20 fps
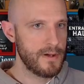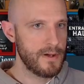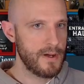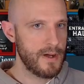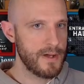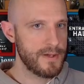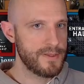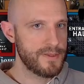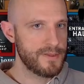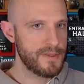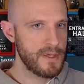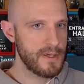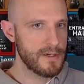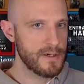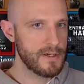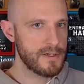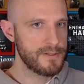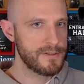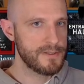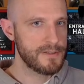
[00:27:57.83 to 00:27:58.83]
I think
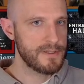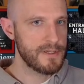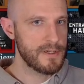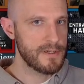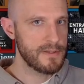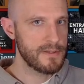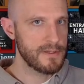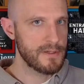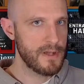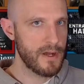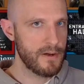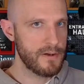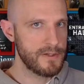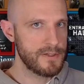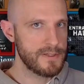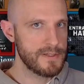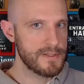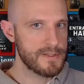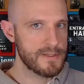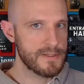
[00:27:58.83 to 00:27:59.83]
I should take the
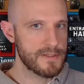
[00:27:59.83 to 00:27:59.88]
garage. It's the